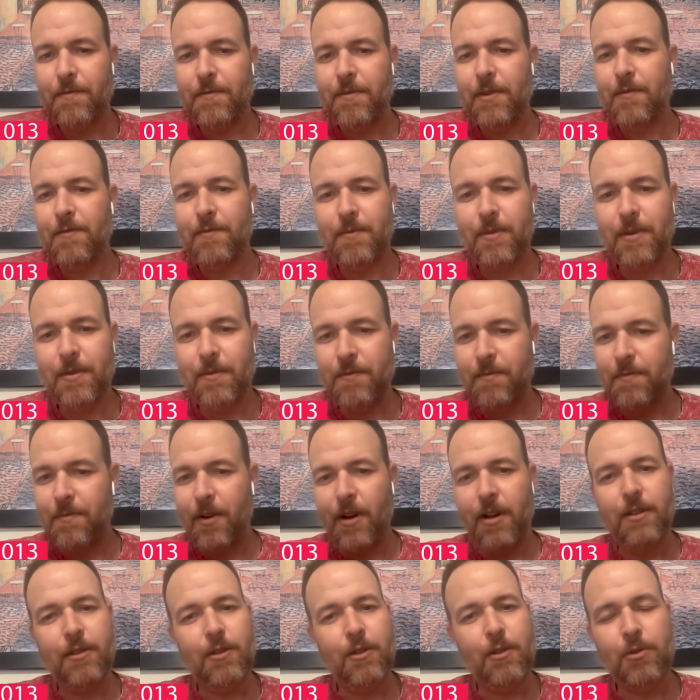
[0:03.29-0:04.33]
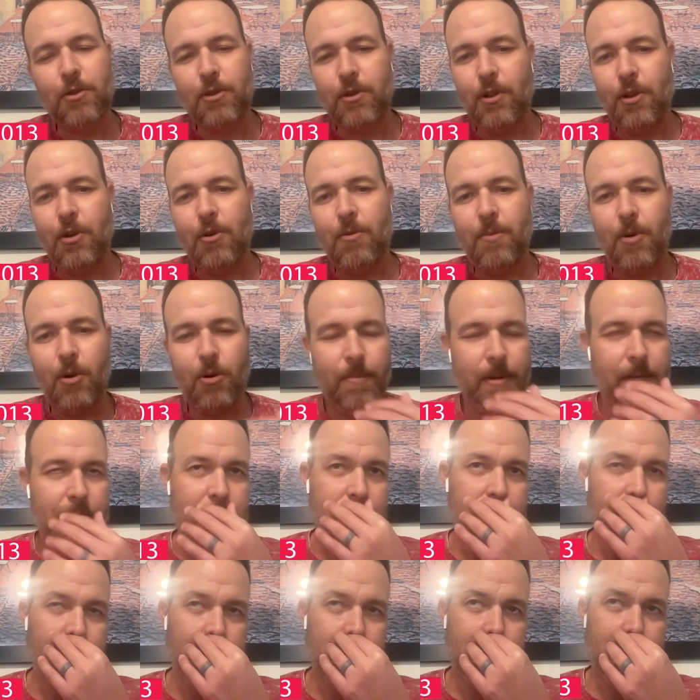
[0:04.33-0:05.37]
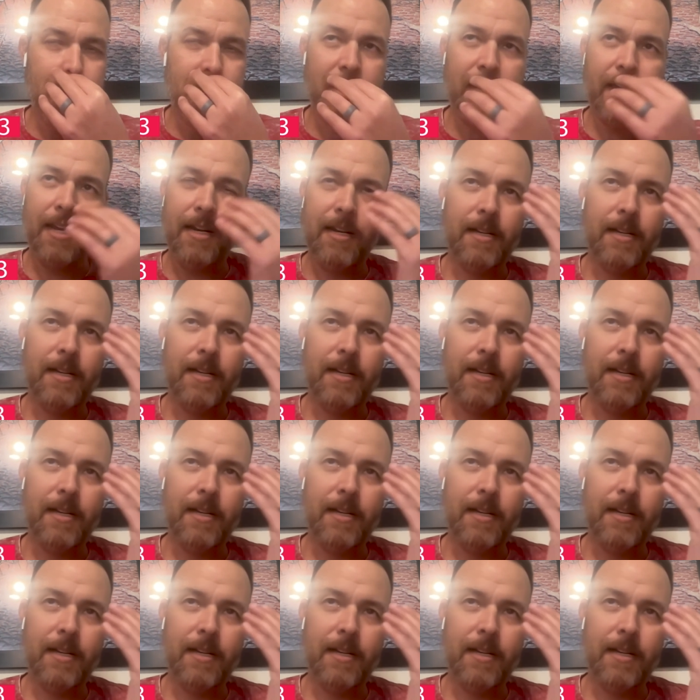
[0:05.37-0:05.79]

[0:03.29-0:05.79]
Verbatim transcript: you you fall in those low moments and you just kind of